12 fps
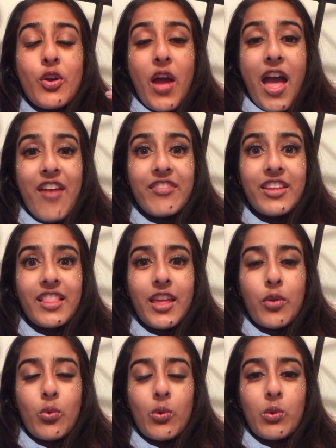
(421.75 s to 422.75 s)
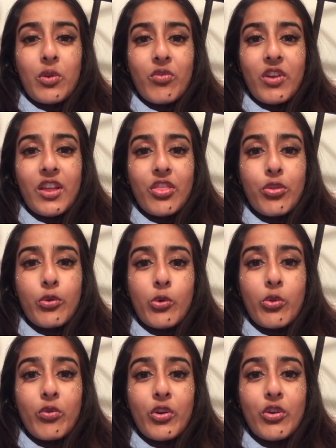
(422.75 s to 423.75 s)
don't have it. Like, when we ran through
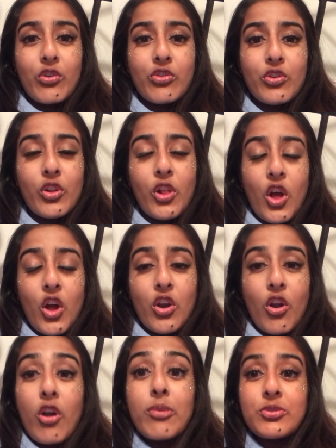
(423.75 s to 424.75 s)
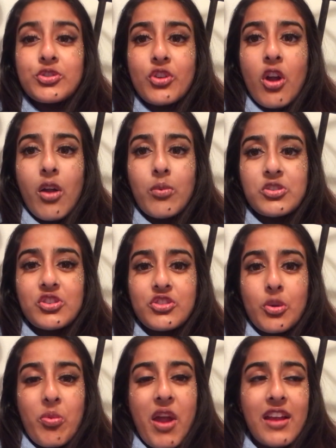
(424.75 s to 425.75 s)
the rehearsal on Armstrong, which is
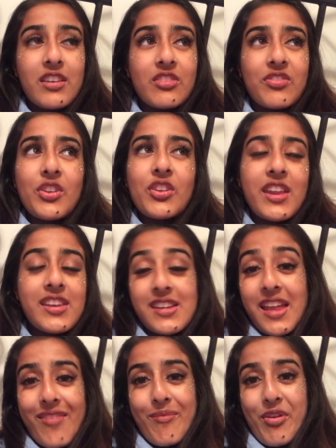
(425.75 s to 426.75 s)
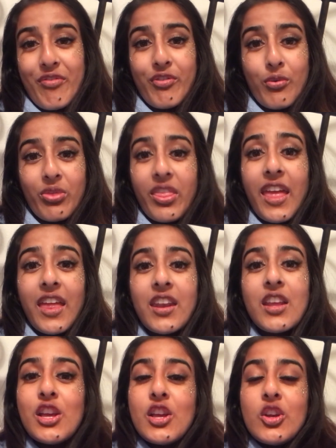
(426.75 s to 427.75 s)
our practice field, I didn't have my phone then,
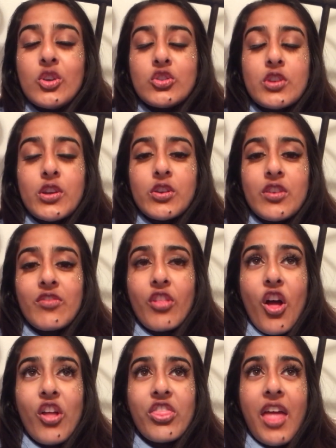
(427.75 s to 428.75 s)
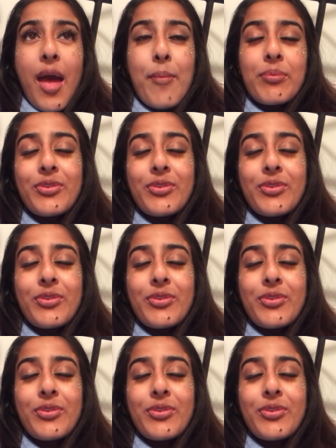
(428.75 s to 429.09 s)
so I couldn't vlog that.